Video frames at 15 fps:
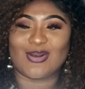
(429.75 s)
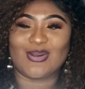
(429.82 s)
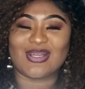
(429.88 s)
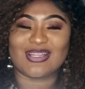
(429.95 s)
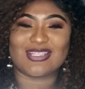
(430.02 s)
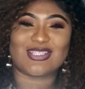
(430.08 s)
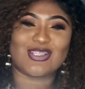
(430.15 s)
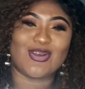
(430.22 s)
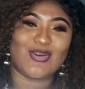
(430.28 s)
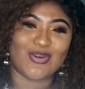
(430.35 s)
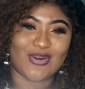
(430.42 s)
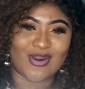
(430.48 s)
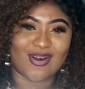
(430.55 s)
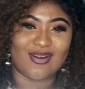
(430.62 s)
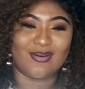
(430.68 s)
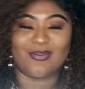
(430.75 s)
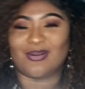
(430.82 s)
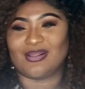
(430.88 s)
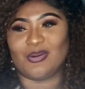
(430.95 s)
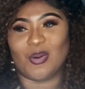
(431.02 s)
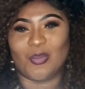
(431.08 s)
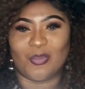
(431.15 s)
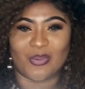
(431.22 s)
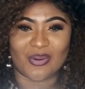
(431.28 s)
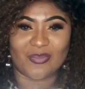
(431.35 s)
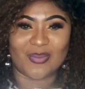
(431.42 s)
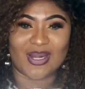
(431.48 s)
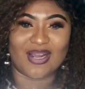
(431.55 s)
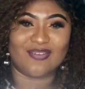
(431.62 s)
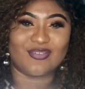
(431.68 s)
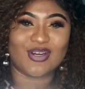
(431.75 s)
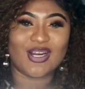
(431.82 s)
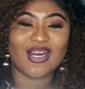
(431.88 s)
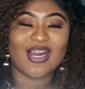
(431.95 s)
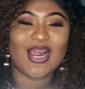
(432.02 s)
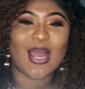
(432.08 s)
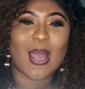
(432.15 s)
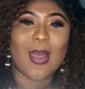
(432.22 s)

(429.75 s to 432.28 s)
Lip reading: look at this little girl or little boy, whatever.